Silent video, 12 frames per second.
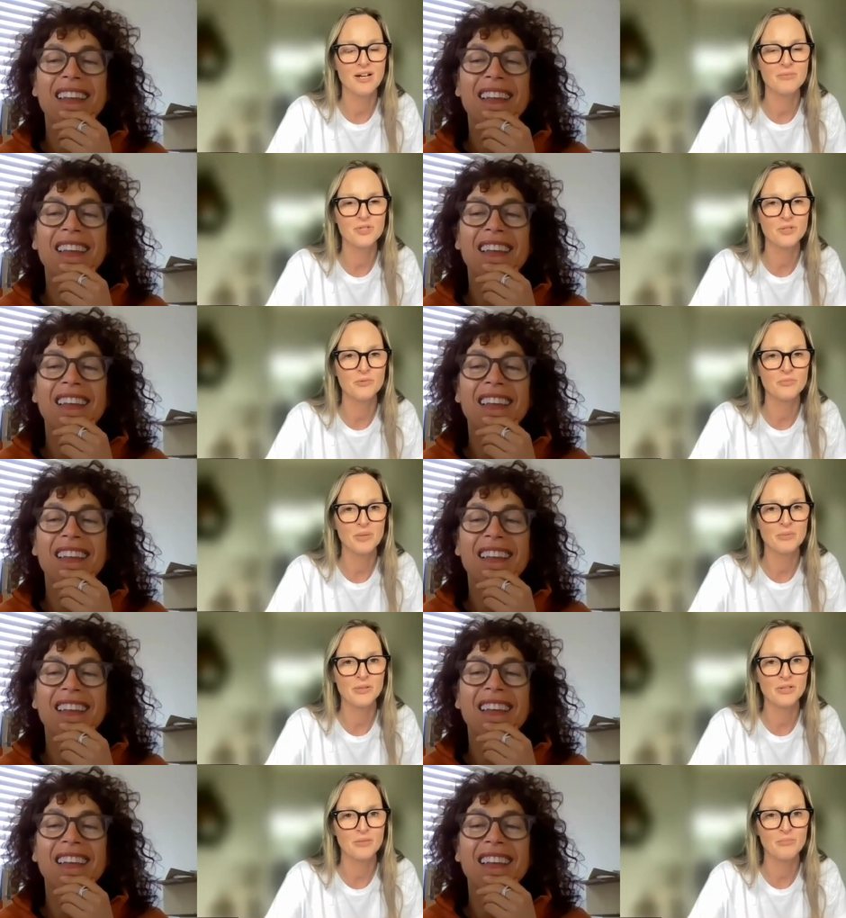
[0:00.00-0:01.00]
Speaker 1: I'm sure
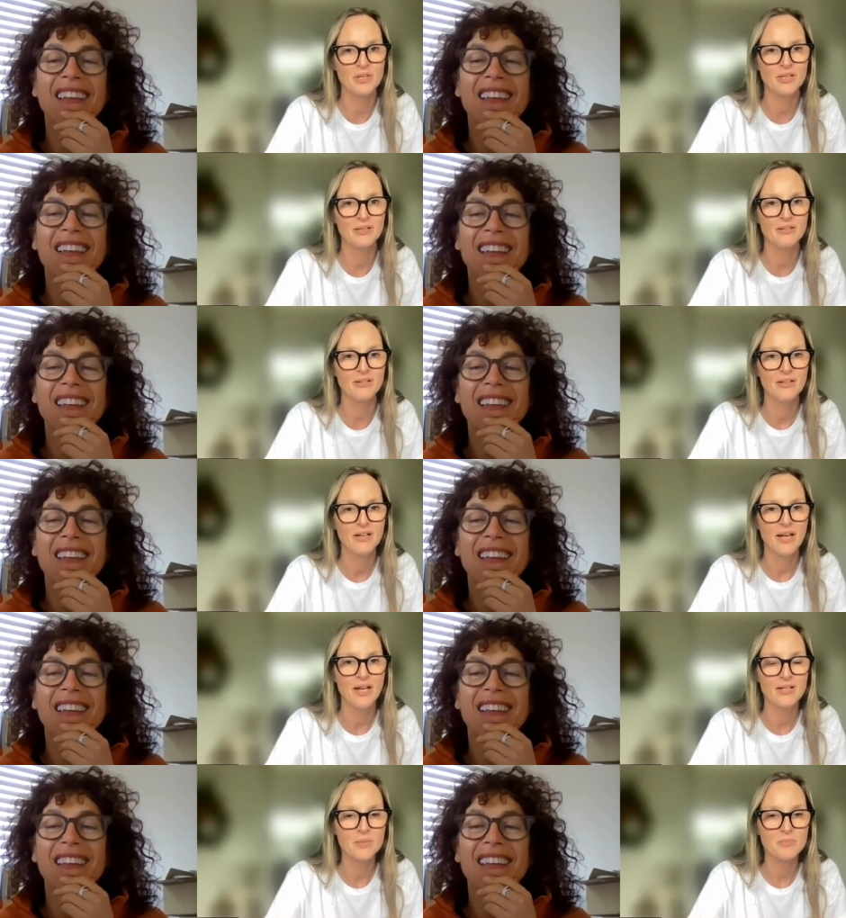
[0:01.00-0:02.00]
people are going to be
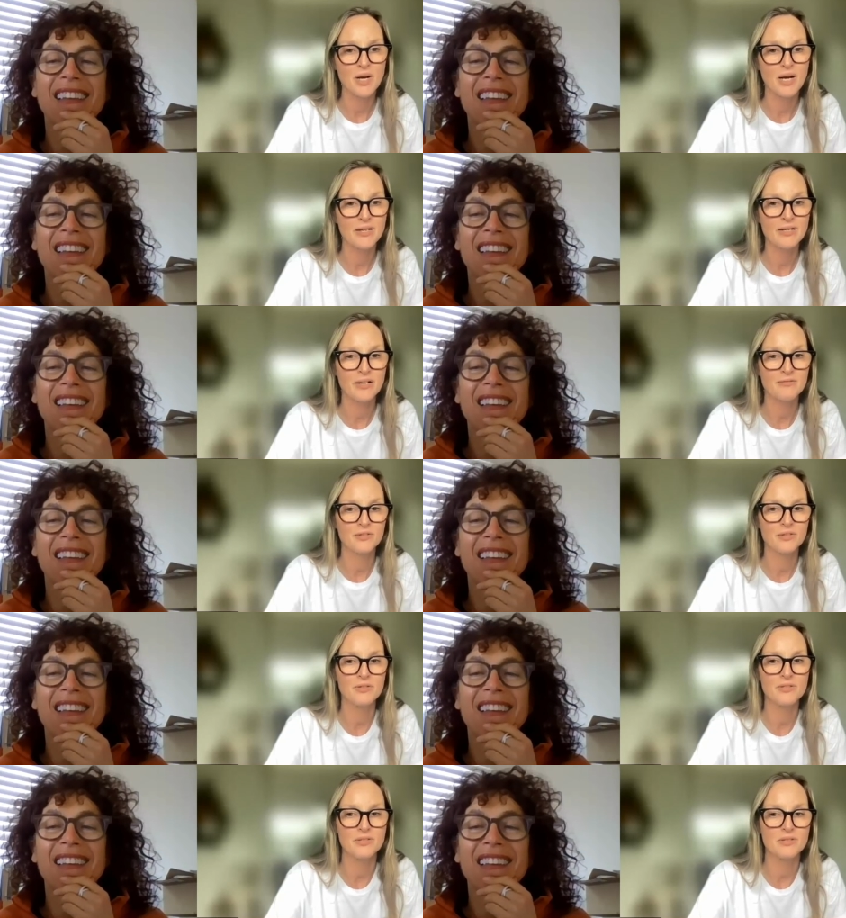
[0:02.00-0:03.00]
inspired. And I
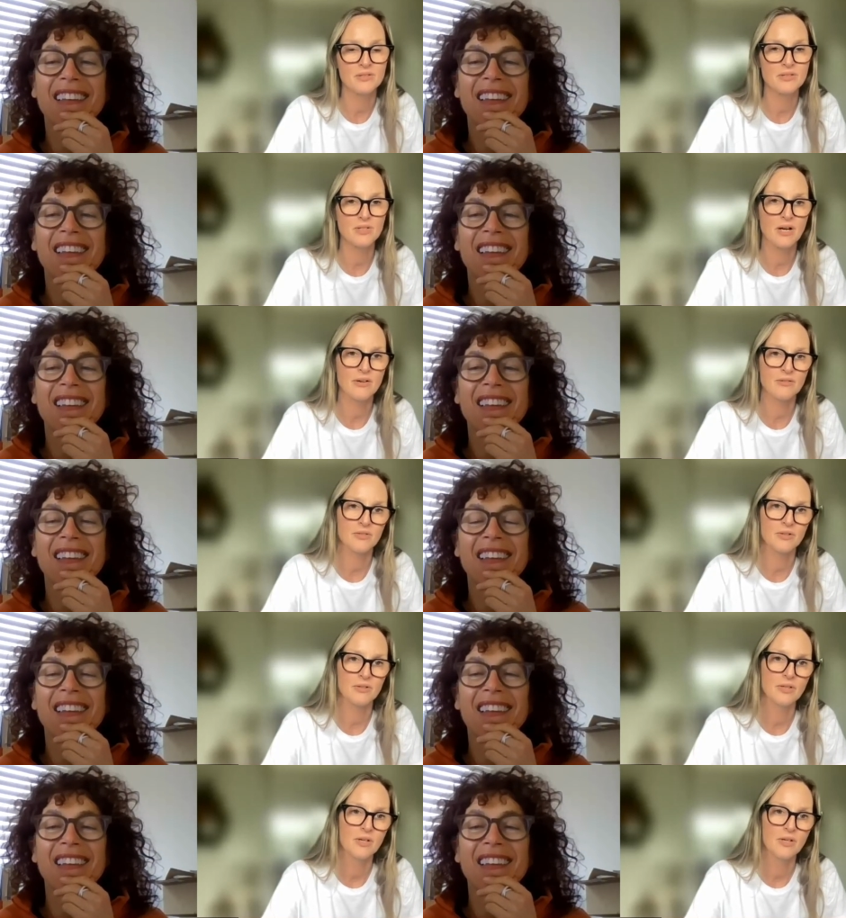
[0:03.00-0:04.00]
feel this is the start of
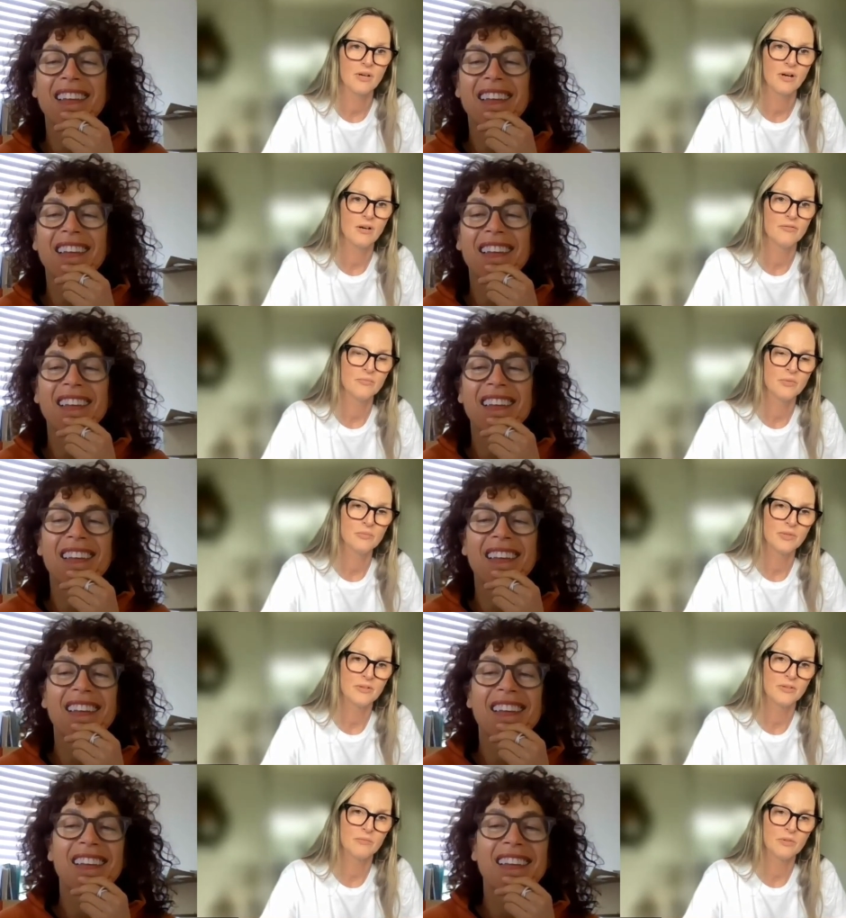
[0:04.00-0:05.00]
a of a
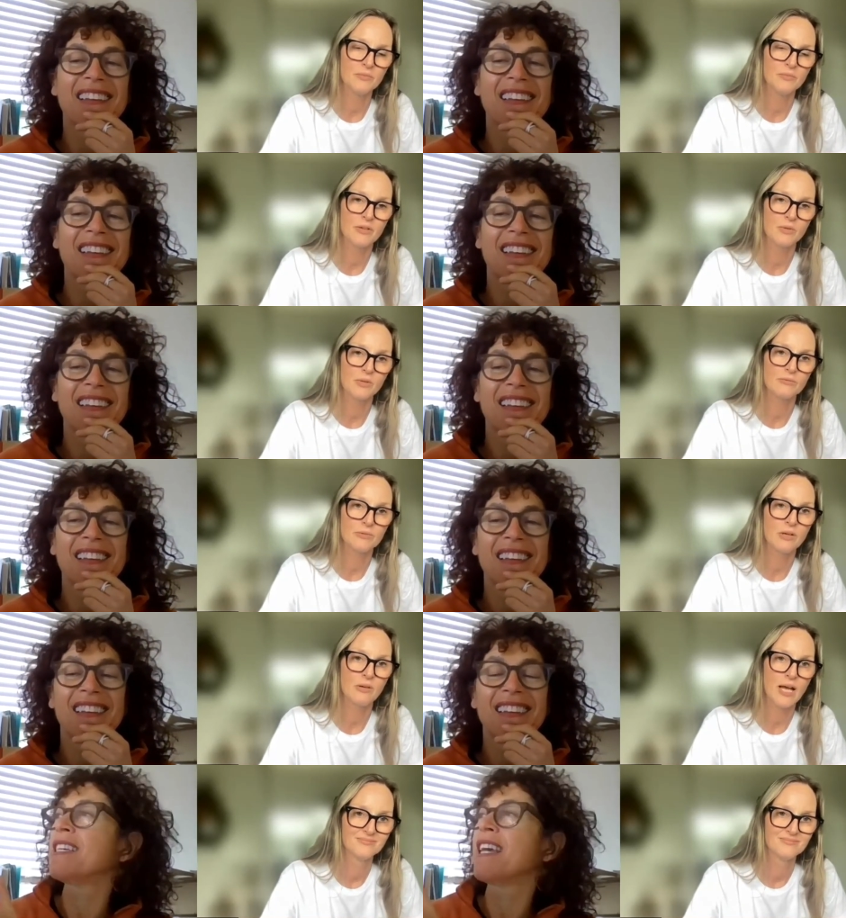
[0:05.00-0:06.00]
movement movement that will
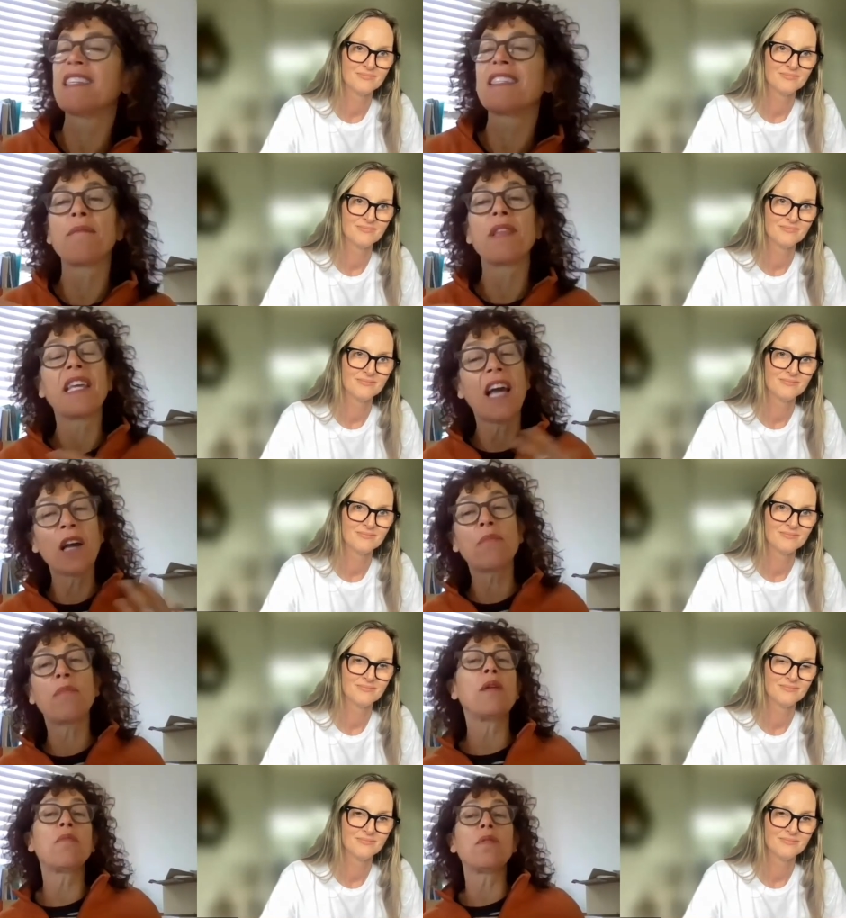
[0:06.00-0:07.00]
roll out. Yeah,
Speaker 2: some of the young
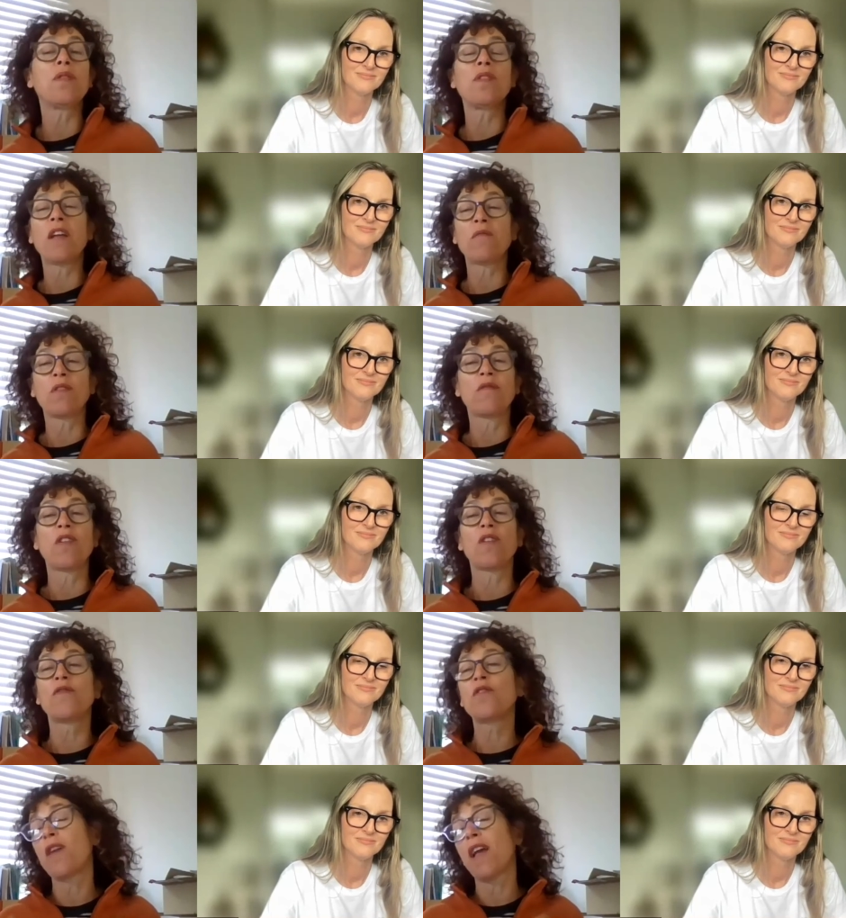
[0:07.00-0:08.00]
people that were
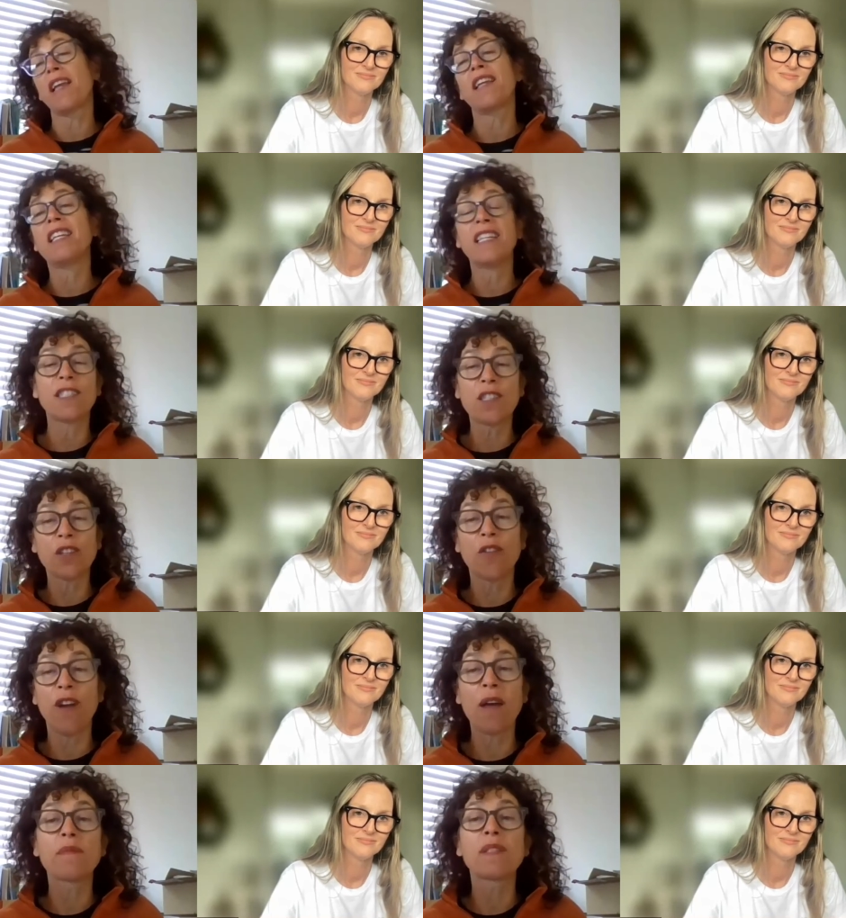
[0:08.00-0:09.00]
involved created an
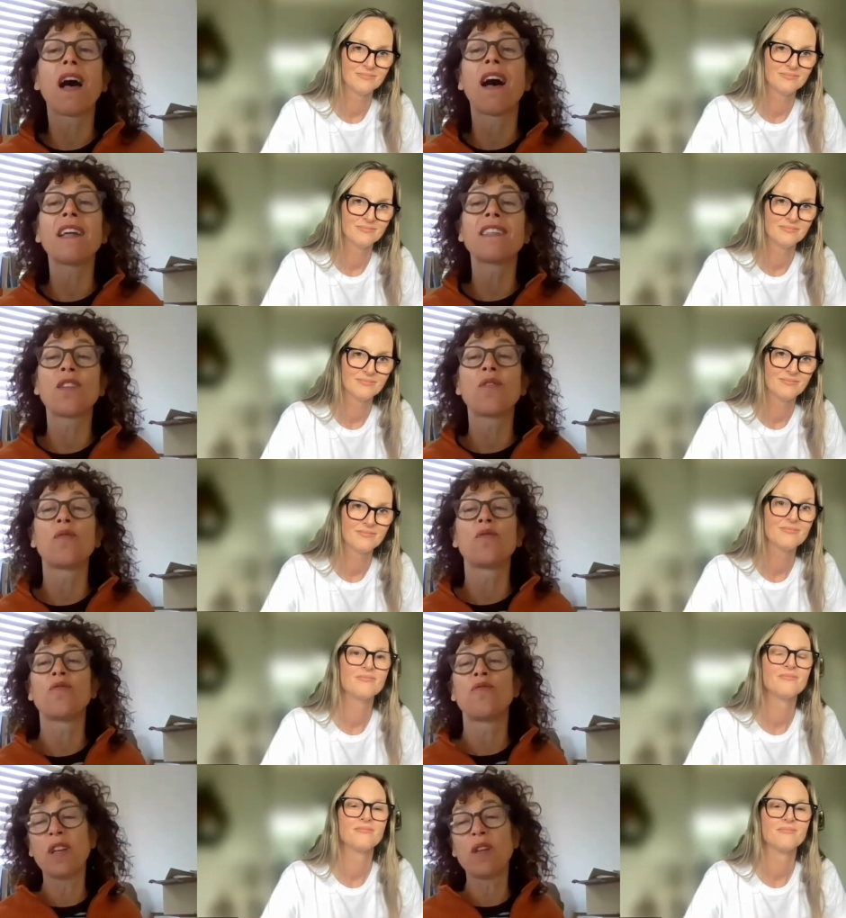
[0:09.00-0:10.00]
Instagram site
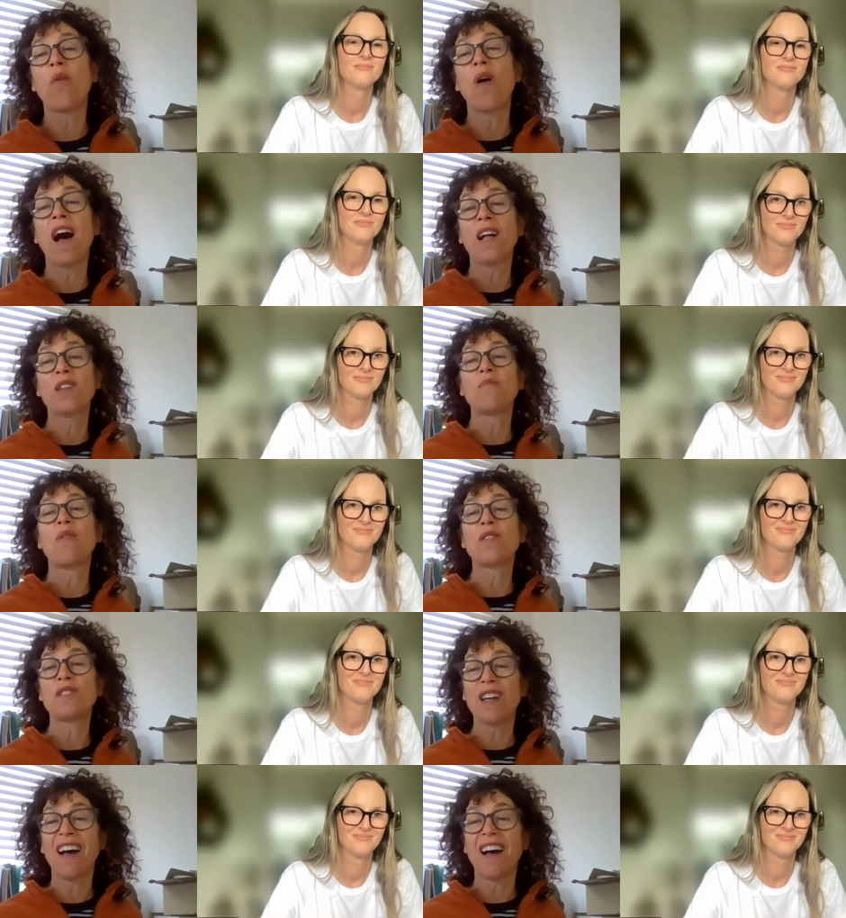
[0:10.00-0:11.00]
called Rewild Bondi,